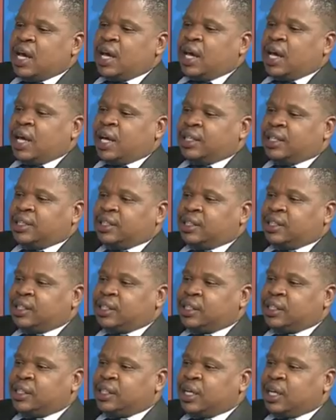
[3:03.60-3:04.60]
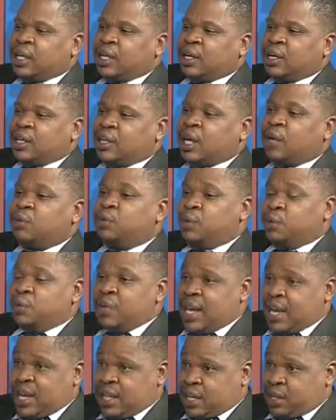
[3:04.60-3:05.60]
and that will
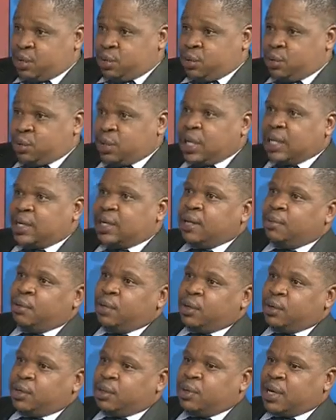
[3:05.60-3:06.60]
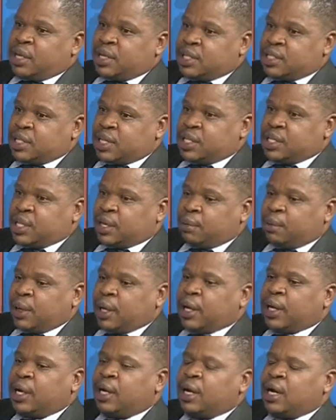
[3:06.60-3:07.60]
be another tool that can be used by the central
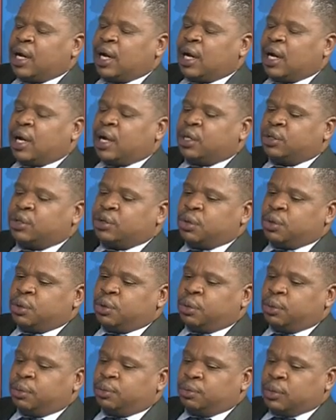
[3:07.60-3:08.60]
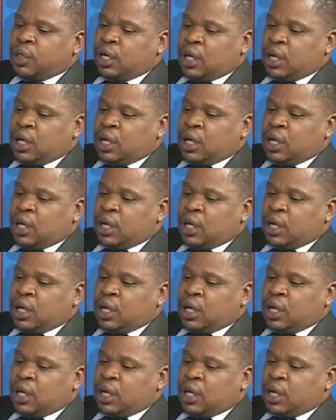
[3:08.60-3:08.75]
bank to